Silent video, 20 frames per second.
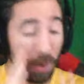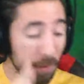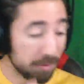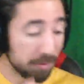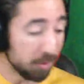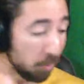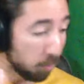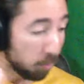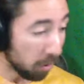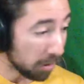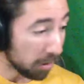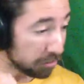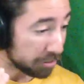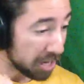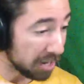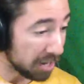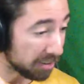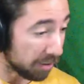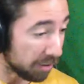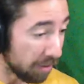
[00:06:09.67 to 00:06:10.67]
were the worst
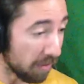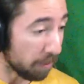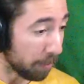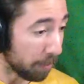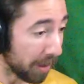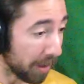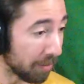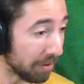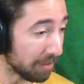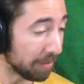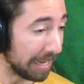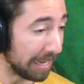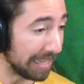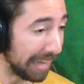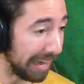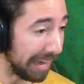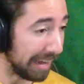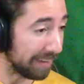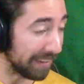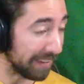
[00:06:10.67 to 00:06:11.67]
kids I've ever played with in my
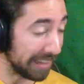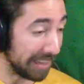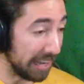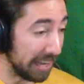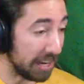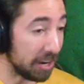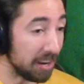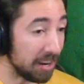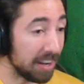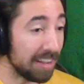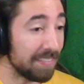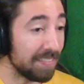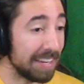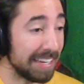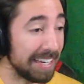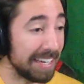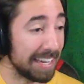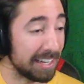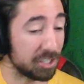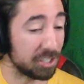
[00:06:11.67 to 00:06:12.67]
life. Like, they couldn't even
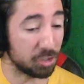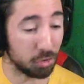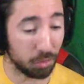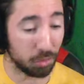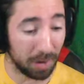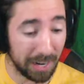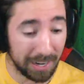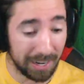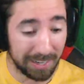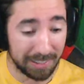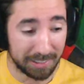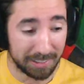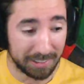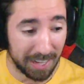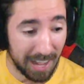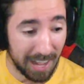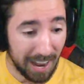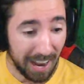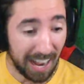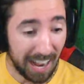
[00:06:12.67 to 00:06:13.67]
get trades.
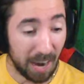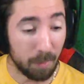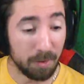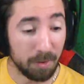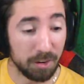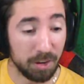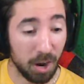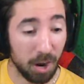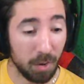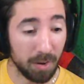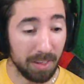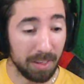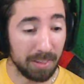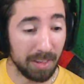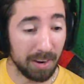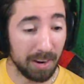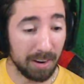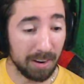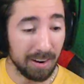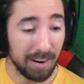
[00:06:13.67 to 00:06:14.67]
I would go in
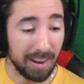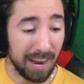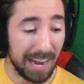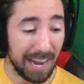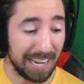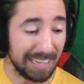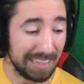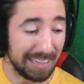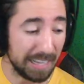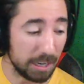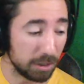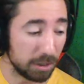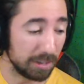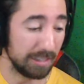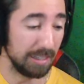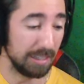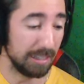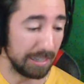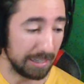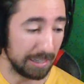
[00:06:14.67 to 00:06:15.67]
there and
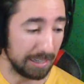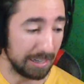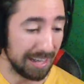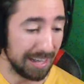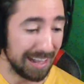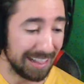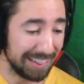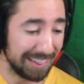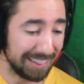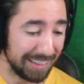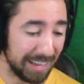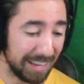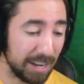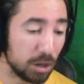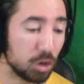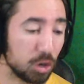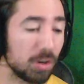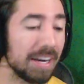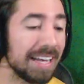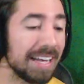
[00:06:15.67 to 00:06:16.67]
literally,
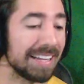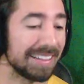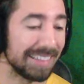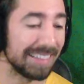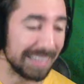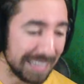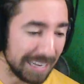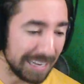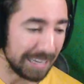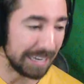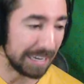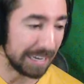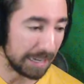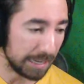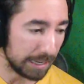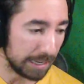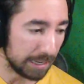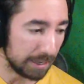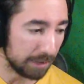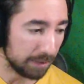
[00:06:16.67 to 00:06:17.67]
literally
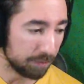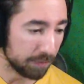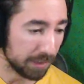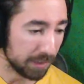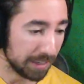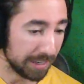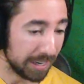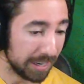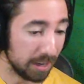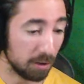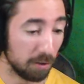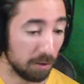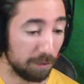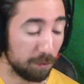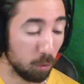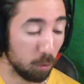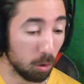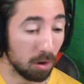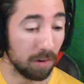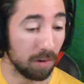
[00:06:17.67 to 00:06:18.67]
kill
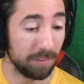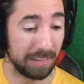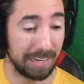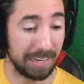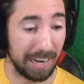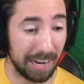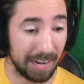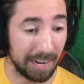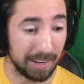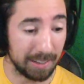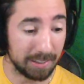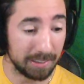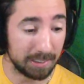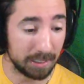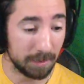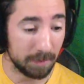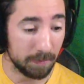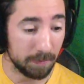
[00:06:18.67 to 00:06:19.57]
four of the guys.